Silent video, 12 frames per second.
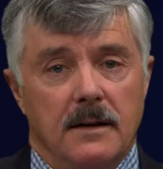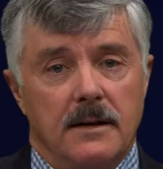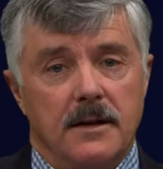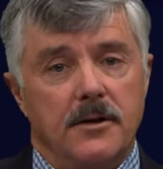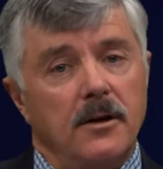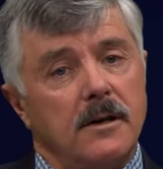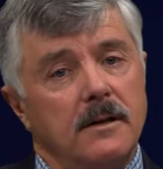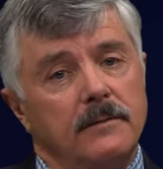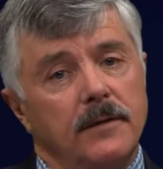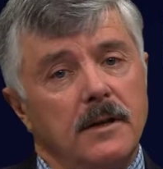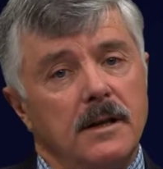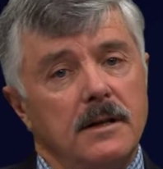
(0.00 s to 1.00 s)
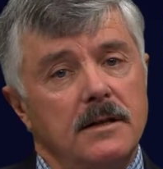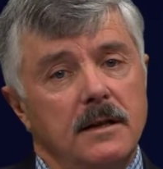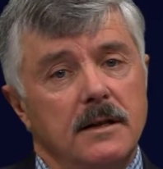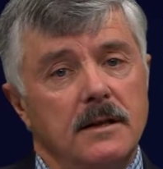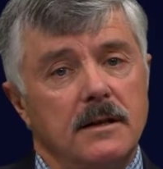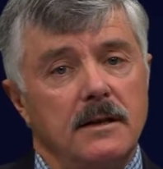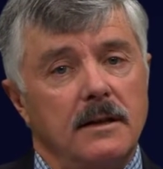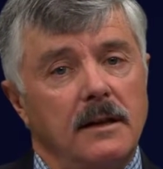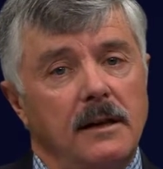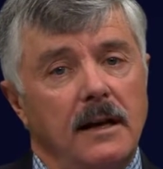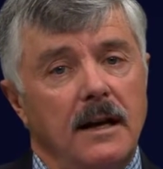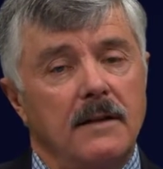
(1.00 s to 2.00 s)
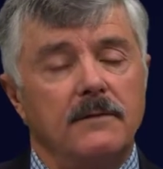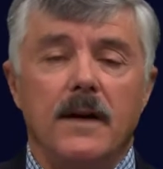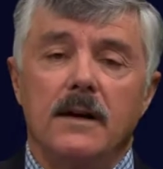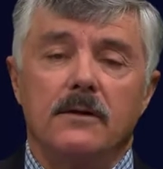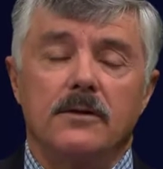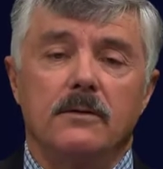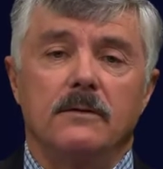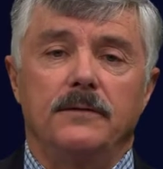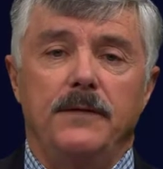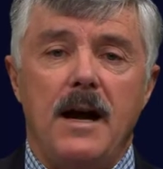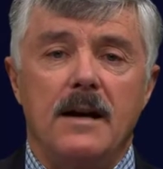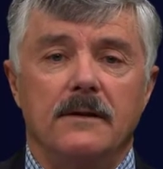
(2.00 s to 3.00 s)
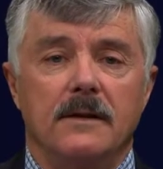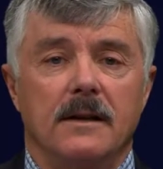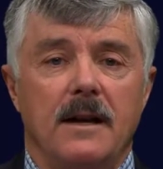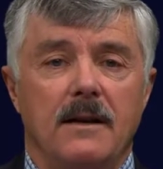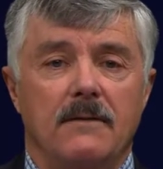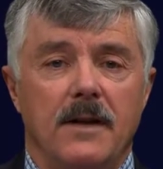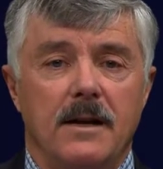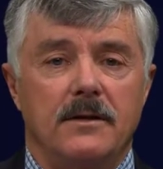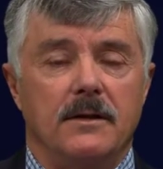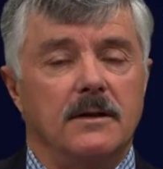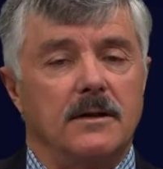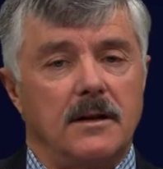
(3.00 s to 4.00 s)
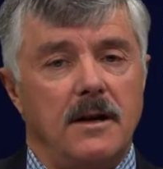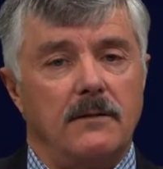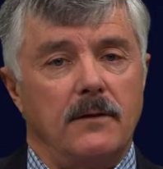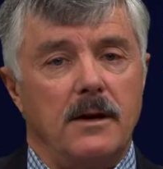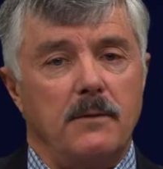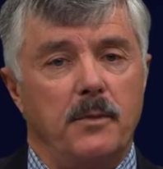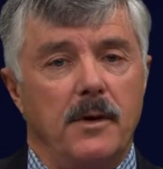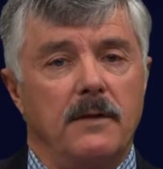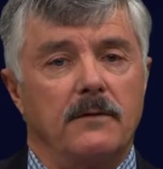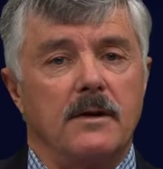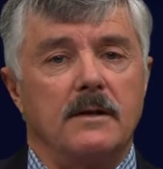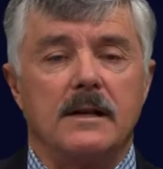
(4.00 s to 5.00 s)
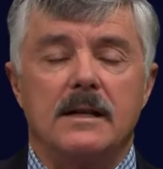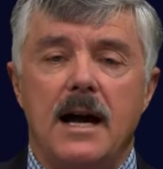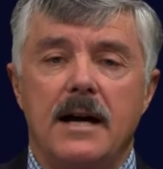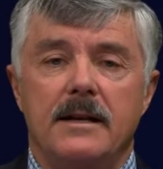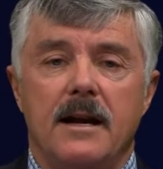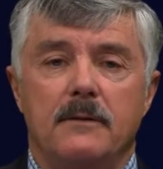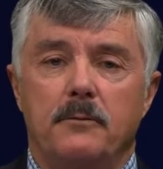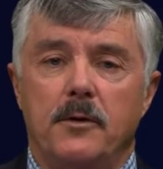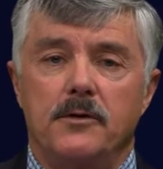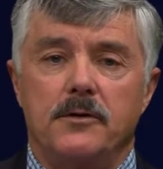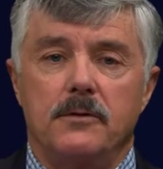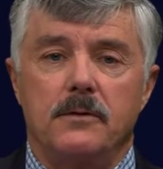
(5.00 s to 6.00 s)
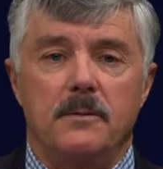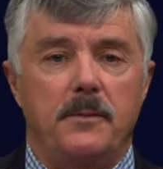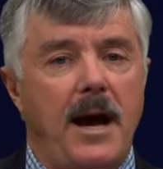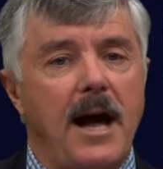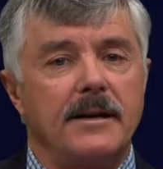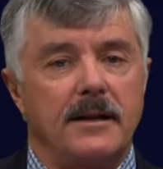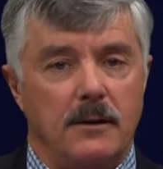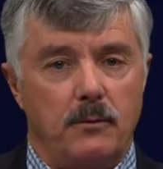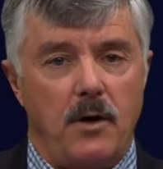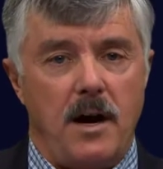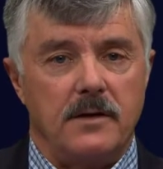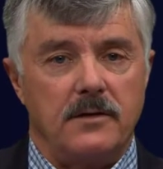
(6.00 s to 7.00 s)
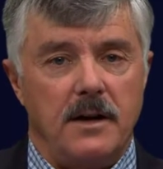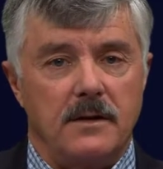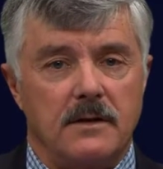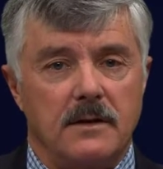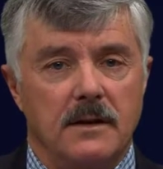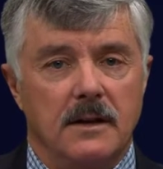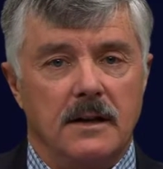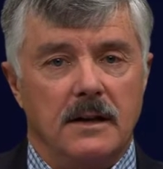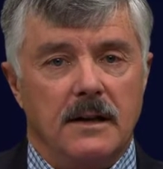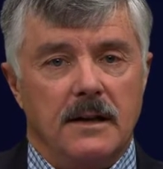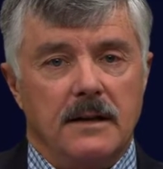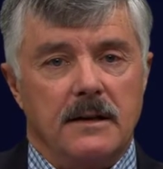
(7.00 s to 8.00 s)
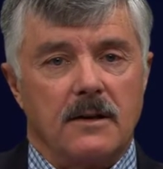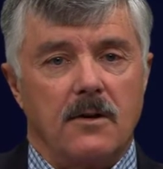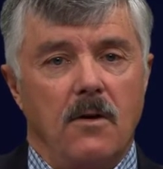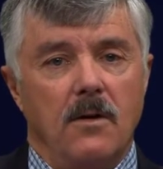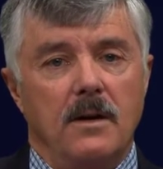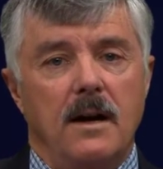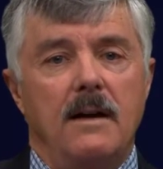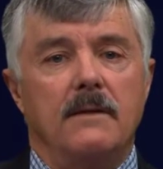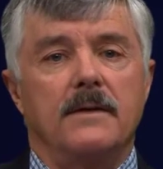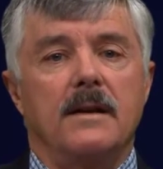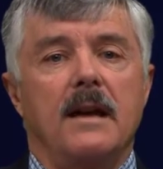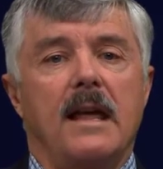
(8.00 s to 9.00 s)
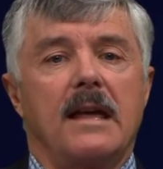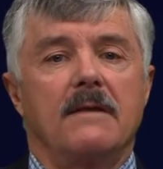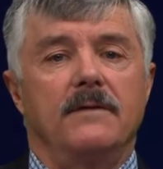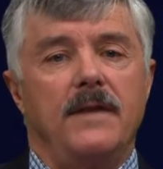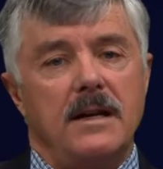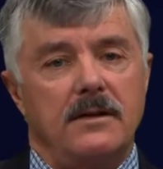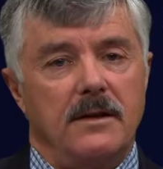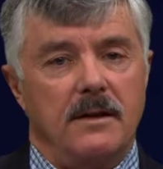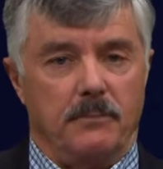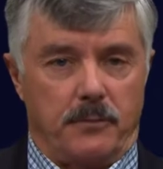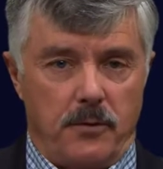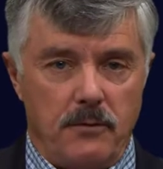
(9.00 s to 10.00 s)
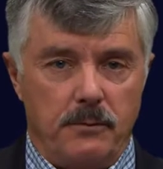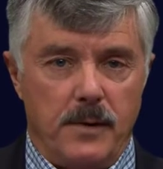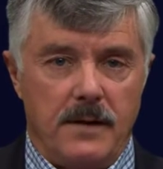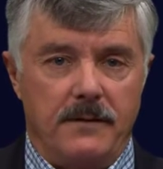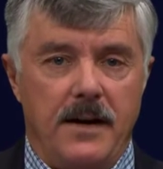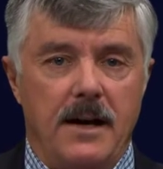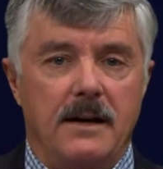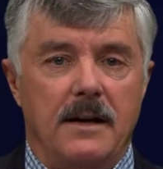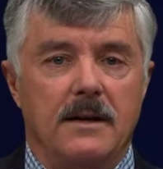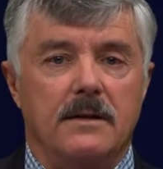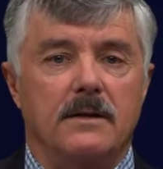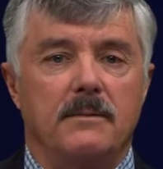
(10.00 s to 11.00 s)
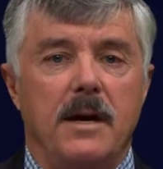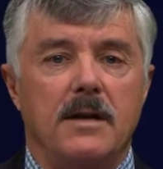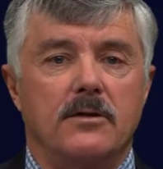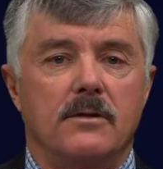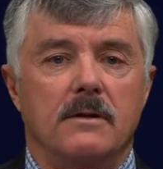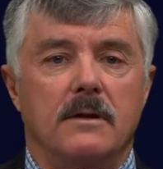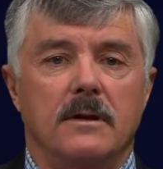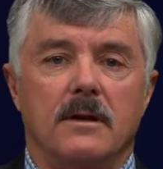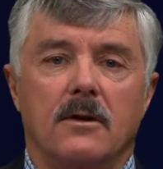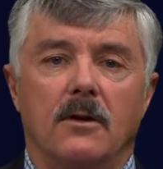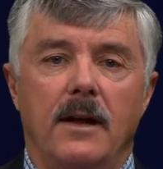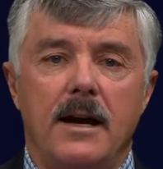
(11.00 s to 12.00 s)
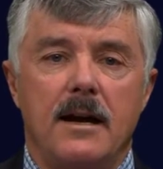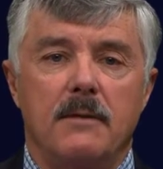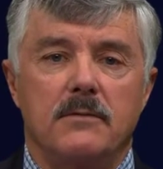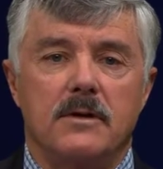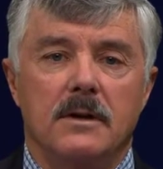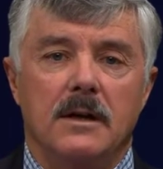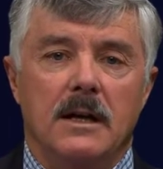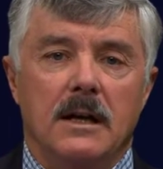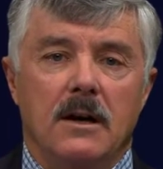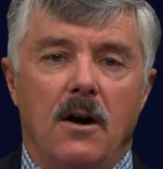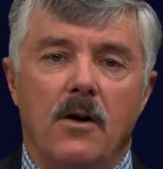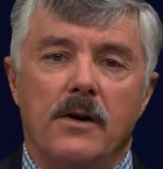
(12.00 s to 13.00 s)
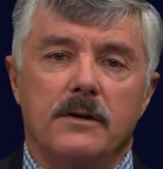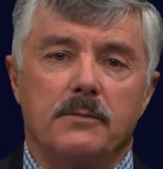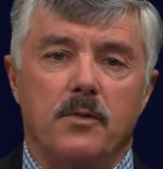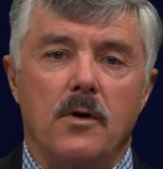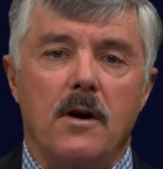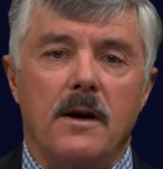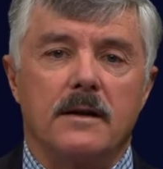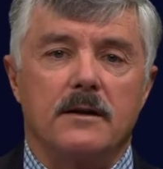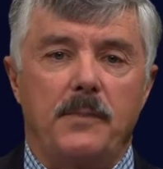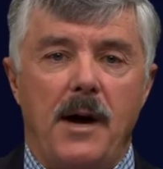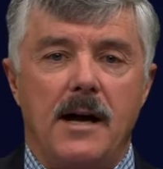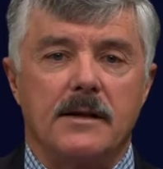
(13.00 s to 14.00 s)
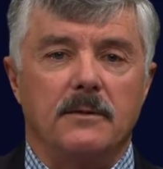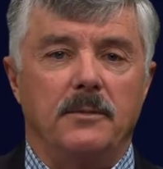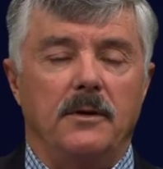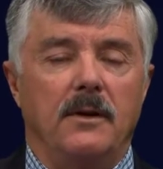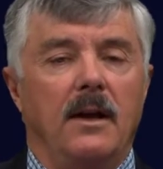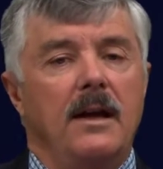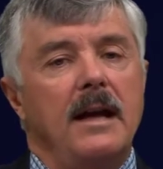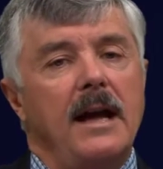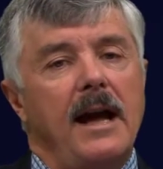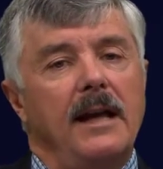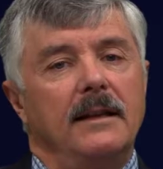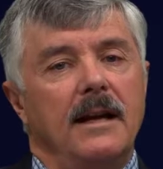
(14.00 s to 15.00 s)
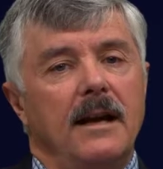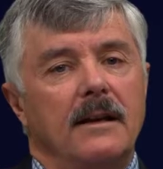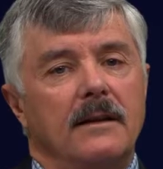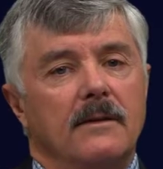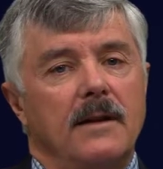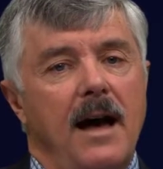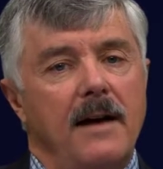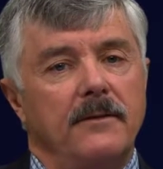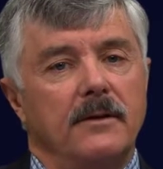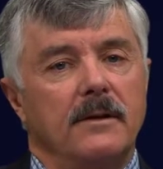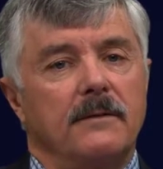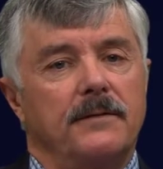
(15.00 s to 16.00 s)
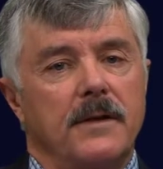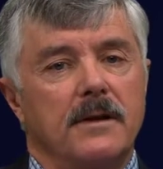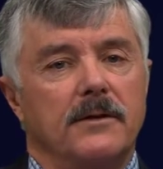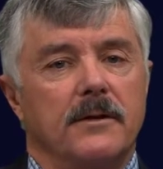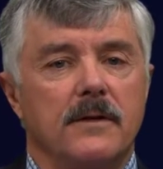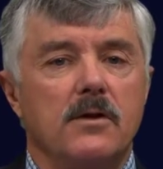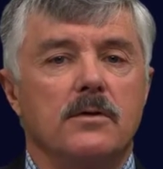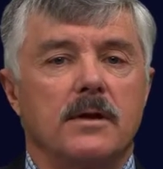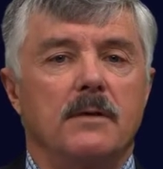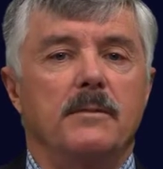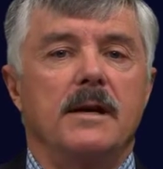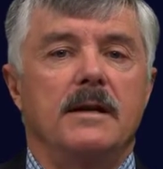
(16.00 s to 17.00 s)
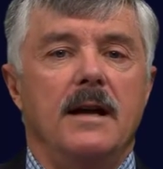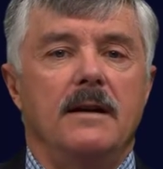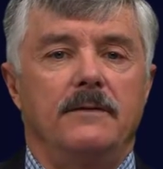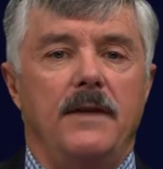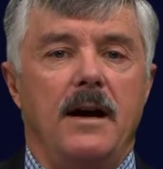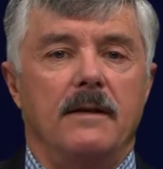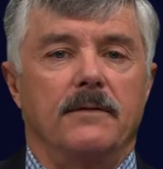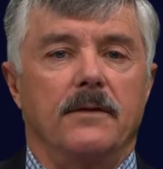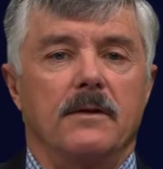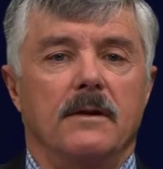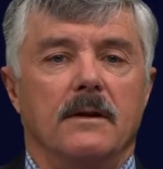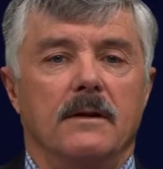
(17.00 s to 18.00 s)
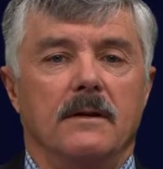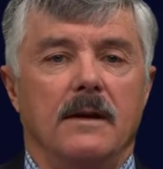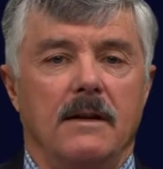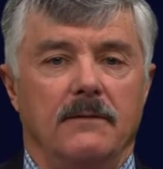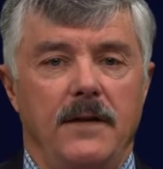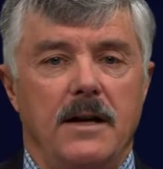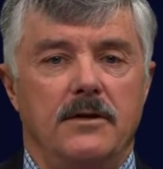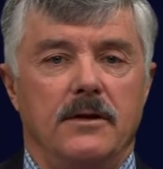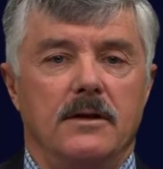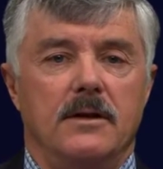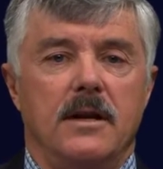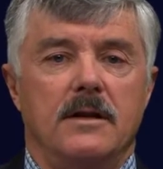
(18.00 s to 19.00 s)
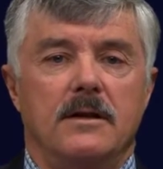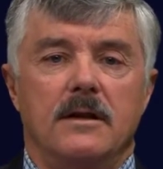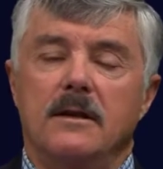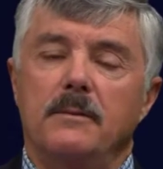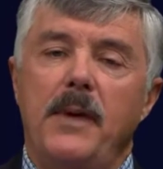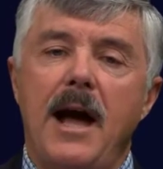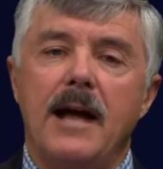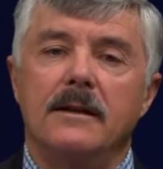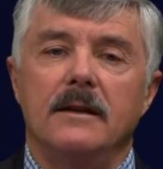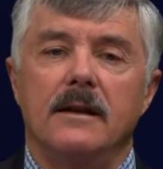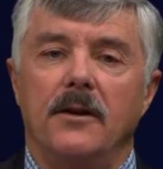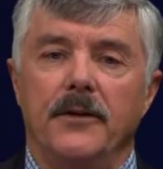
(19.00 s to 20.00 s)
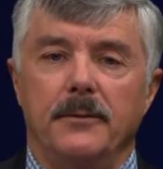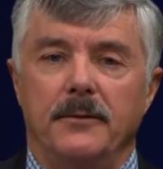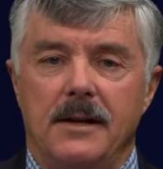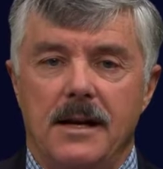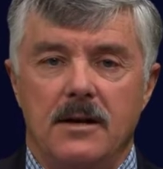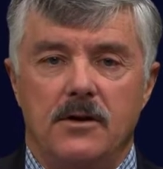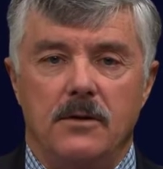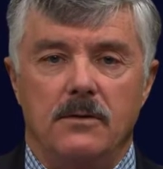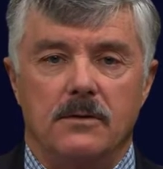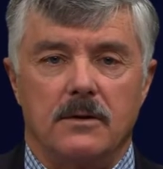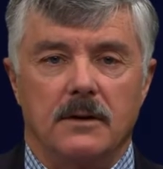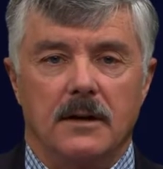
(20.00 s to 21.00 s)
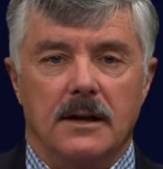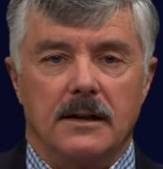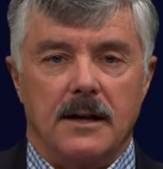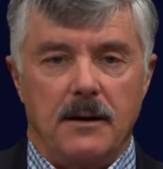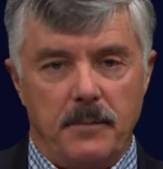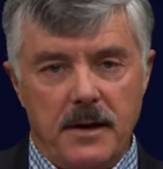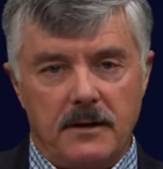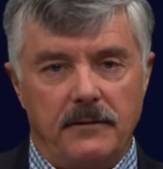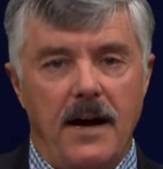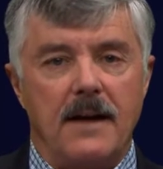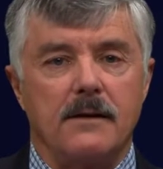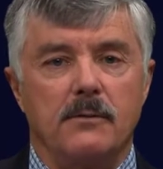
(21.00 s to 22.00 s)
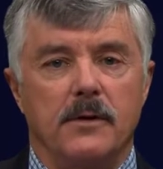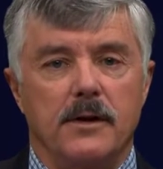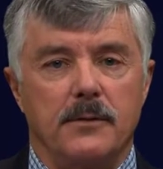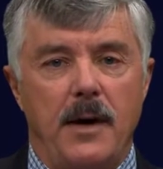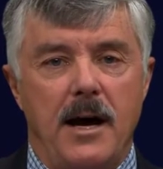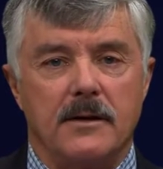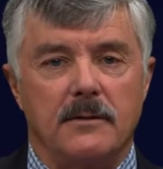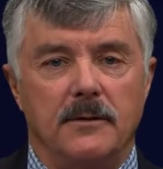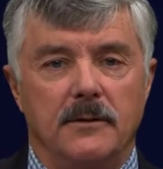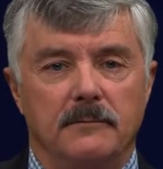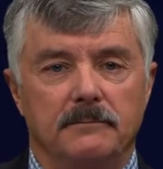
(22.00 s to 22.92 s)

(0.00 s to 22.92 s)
The target for this is inventors who have filed an invention discovery but have really not yet pursued the patenting process. The goal of an invention improvement event is to make sure that the claims are as broad as possible and that novel fields of use can be identified for the invention such that the patent that ultimately issues can be as valuable as possible.